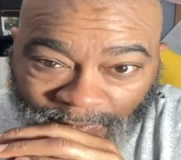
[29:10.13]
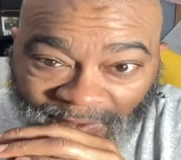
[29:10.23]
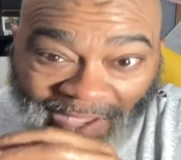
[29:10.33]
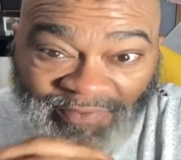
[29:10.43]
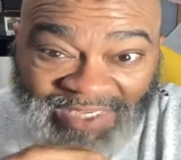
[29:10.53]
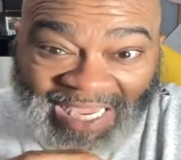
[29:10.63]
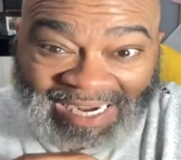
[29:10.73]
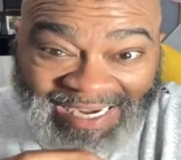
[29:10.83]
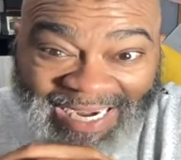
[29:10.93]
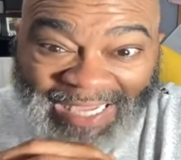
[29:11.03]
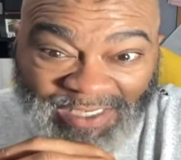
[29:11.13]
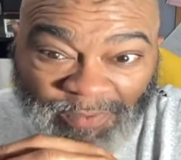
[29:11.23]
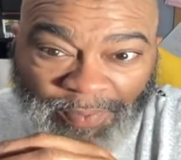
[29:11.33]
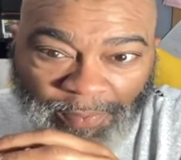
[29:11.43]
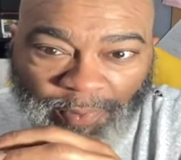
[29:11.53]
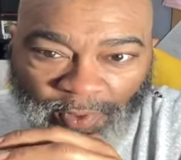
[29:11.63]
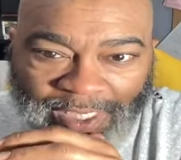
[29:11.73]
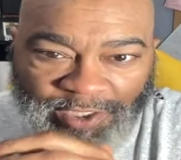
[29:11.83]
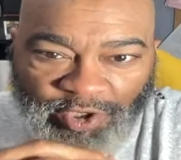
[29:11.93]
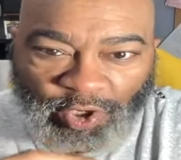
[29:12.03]
I've sat next to people
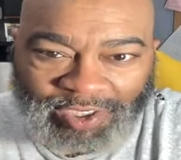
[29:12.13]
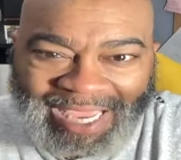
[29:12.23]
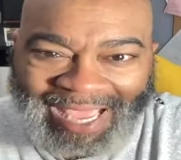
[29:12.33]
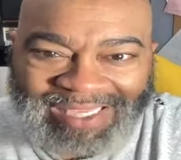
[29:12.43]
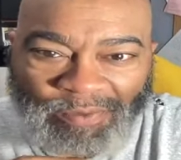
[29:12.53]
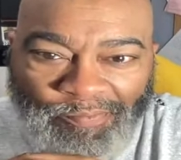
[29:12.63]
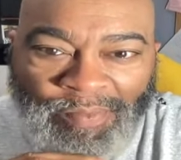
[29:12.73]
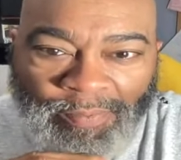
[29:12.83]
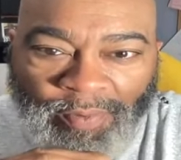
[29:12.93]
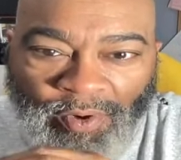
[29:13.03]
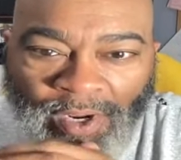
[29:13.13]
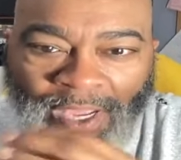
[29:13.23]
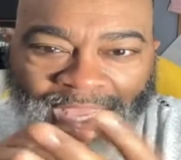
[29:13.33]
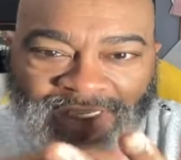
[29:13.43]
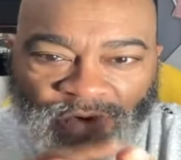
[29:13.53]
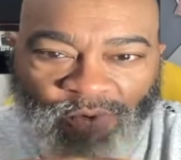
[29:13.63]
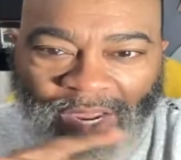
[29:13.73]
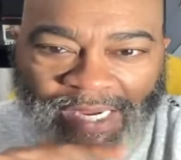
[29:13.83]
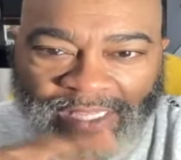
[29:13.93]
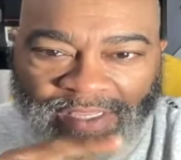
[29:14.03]
in church as a member, as they're
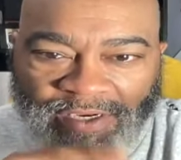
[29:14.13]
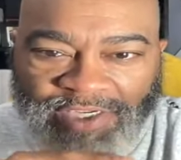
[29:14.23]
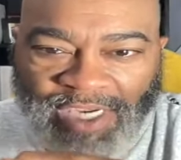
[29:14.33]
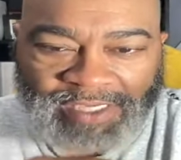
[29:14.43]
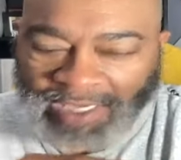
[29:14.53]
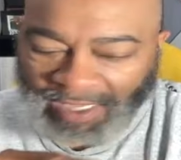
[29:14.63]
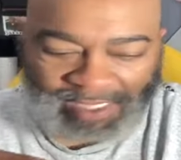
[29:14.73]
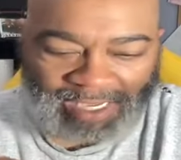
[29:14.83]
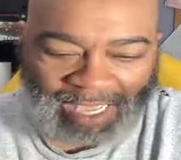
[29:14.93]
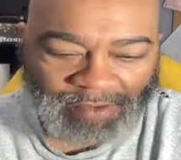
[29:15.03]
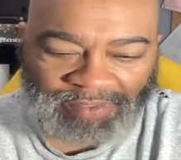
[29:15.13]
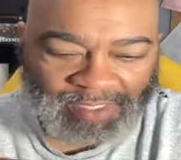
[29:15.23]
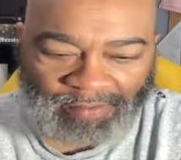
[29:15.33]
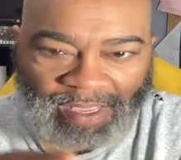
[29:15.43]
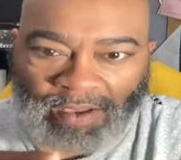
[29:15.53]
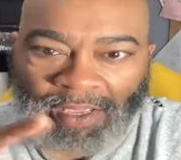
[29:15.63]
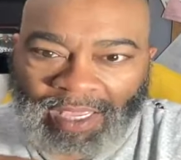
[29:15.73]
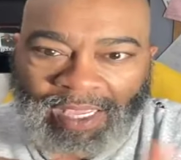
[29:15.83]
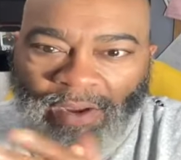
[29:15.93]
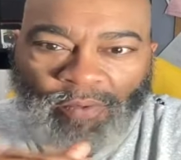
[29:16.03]
writing their checks. They got them, sitting them out,
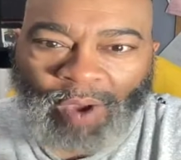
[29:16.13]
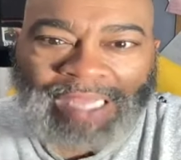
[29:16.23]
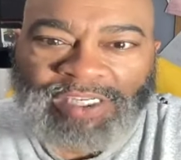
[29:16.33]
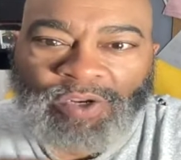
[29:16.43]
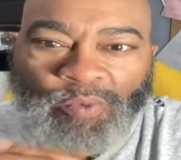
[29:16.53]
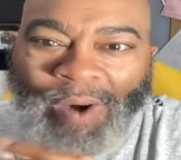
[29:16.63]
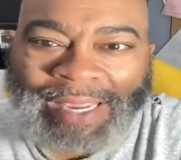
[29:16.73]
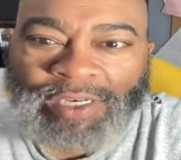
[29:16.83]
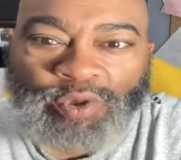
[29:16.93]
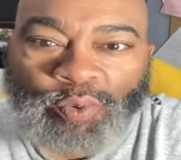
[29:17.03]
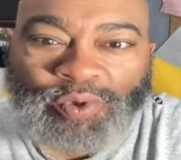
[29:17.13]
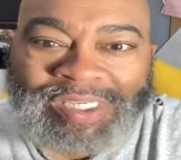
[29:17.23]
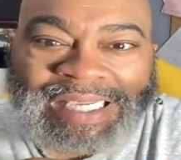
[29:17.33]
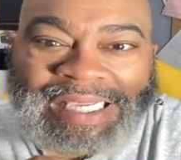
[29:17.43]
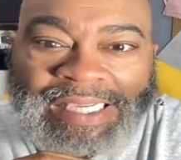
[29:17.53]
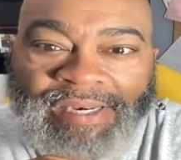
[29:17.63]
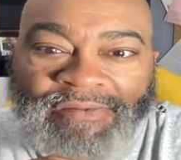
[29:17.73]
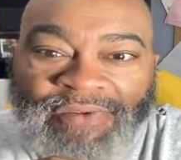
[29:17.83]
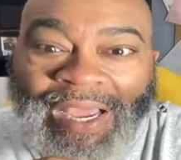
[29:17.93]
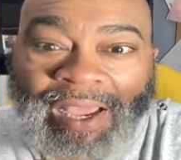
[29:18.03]
and I watched them write 10,
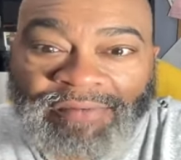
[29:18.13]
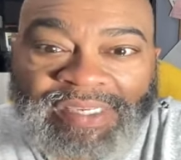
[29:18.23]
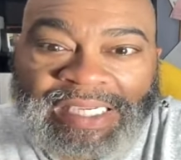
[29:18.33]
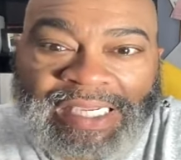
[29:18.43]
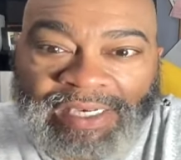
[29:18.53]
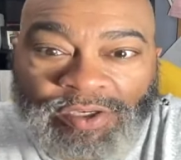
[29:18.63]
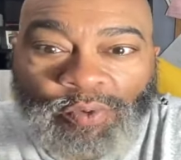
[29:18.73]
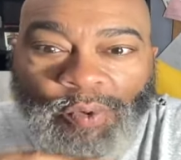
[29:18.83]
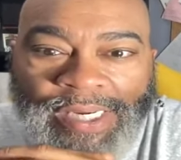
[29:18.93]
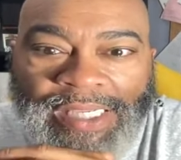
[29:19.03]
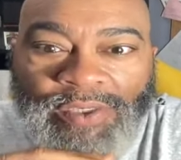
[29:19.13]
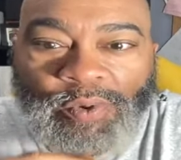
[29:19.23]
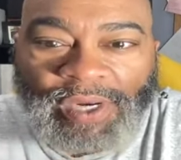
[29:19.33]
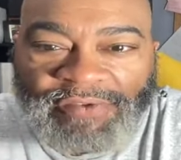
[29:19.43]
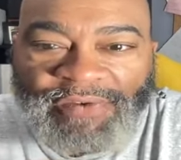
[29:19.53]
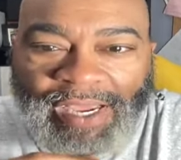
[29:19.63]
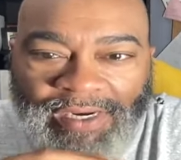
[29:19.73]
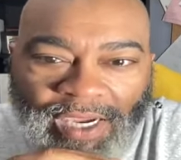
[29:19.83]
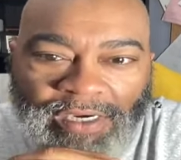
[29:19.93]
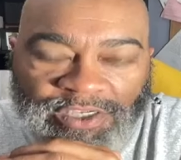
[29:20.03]
5, 10, 20, 25
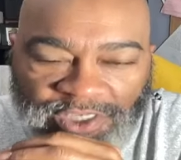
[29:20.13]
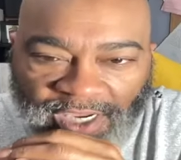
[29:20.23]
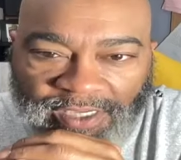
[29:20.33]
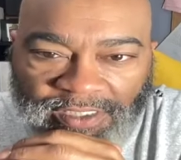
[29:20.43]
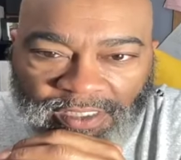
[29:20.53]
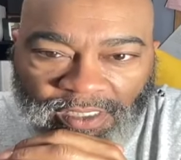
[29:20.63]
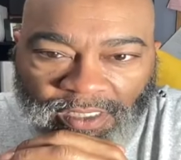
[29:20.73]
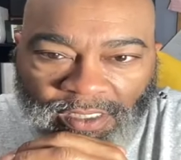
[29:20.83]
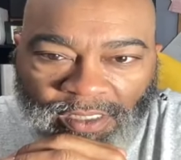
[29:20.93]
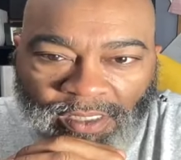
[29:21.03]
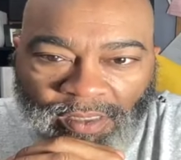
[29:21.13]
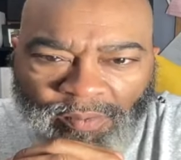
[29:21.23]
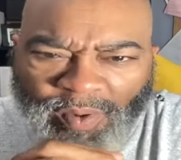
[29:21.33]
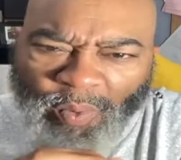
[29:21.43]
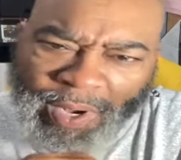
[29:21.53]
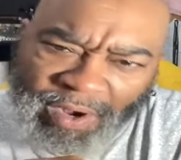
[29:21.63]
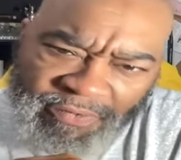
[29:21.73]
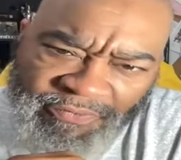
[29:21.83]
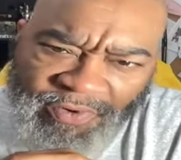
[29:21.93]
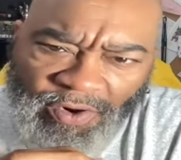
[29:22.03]
dollar checks, for wearing
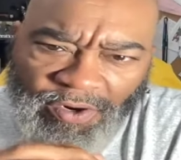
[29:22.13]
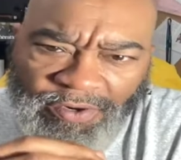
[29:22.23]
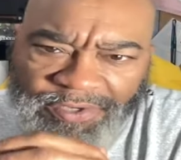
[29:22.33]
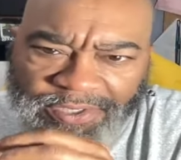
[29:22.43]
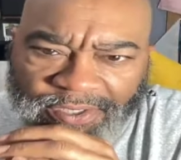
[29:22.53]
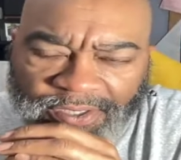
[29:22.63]
furs,